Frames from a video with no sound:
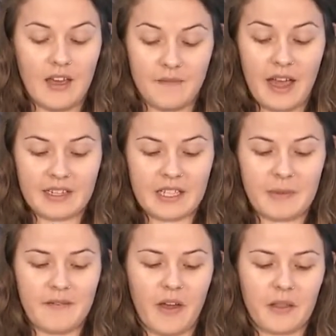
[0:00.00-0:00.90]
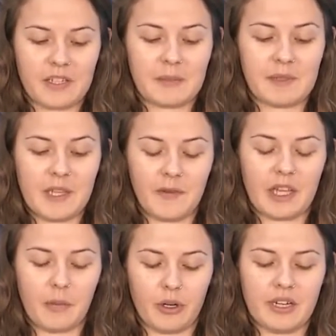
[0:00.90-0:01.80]
A fact that my father has
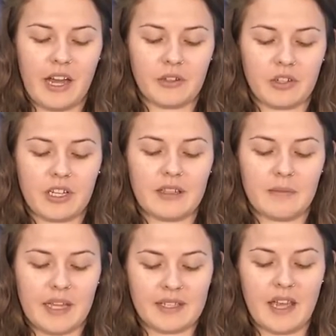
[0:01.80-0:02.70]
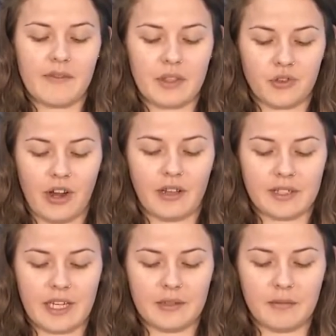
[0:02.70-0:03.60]
specifically pointed out during the May 7th
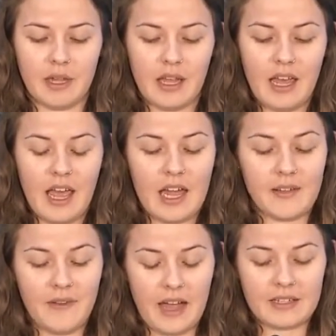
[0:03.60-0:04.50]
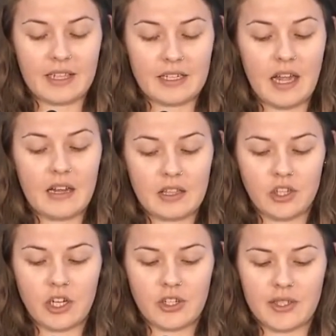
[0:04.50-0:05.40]
trial date and a fact that none of the
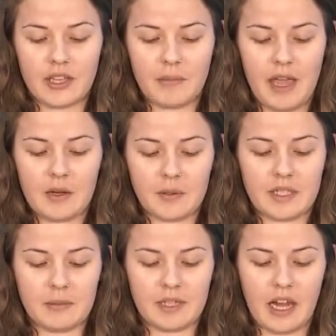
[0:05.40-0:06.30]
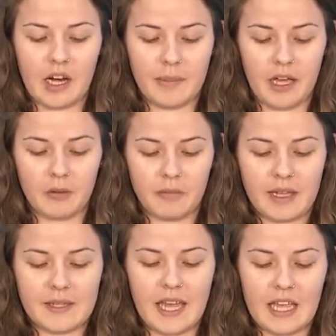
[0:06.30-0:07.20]
judges on the panel seemed to care about,
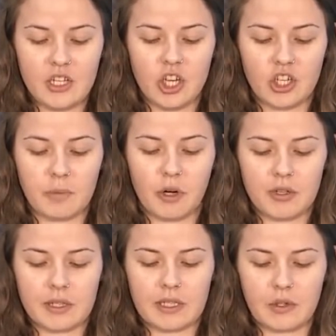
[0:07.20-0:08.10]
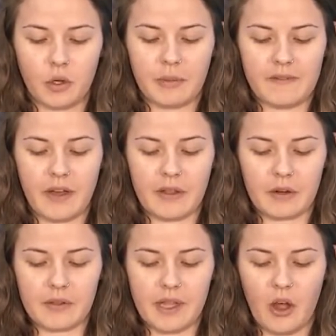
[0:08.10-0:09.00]
as the head judge personally told my
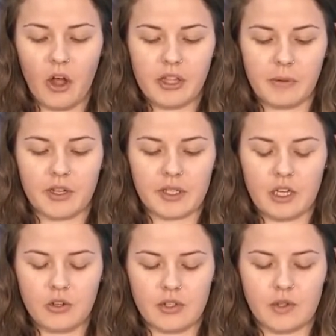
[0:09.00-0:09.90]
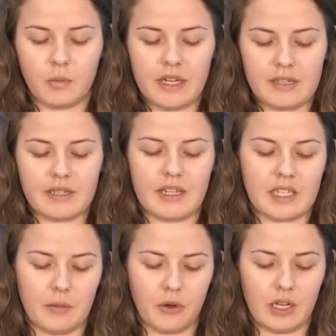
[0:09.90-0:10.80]
father that all the prosecution's witness
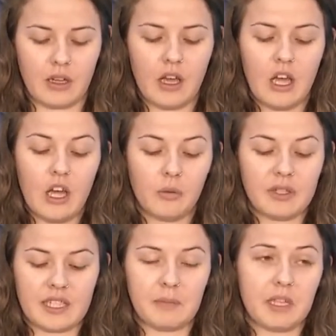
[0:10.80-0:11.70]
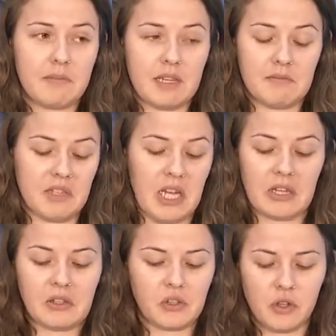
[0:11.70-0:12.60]
testimony would simply be
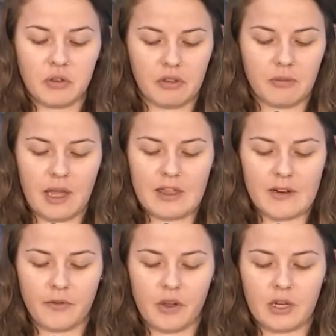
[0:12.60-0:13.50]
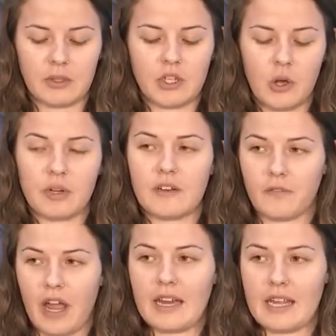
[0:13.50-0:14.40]
taken as truth, and therefore there was no
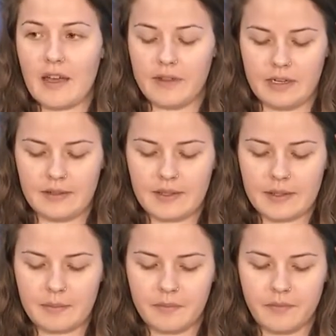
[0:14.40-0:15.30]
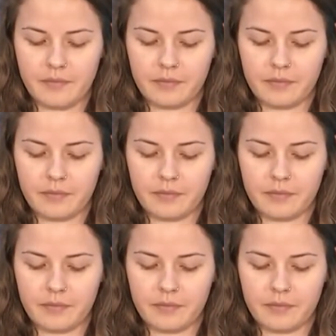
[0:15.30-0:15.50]
need for any evidence.